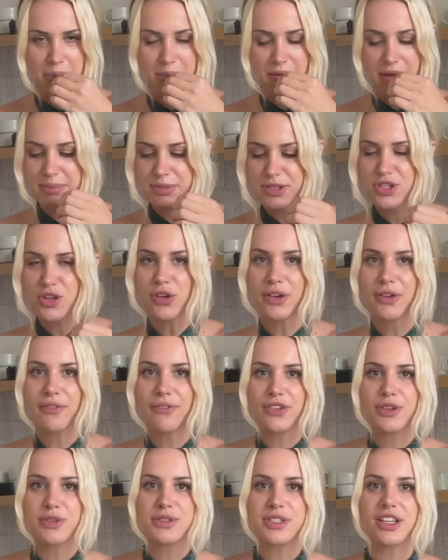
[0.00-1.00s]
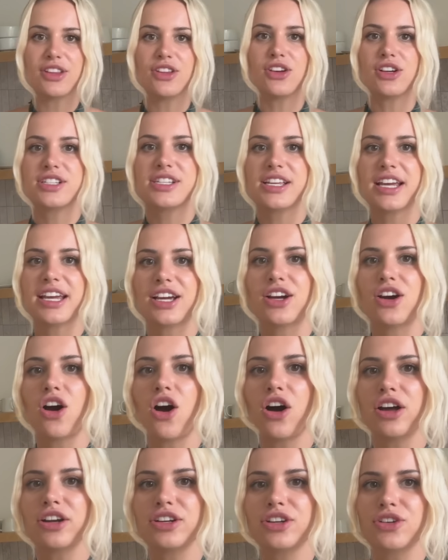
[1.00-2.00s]
I'm so confused. It looks like
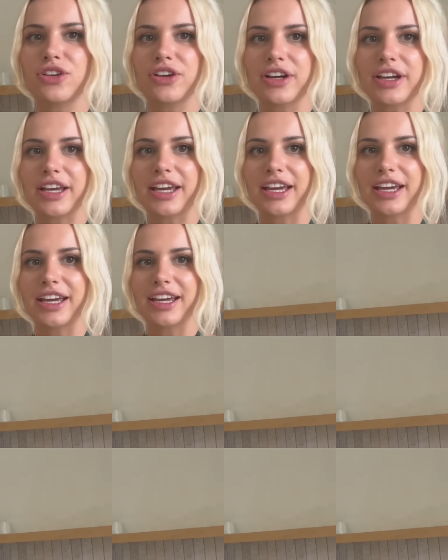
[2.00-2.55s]
concrete.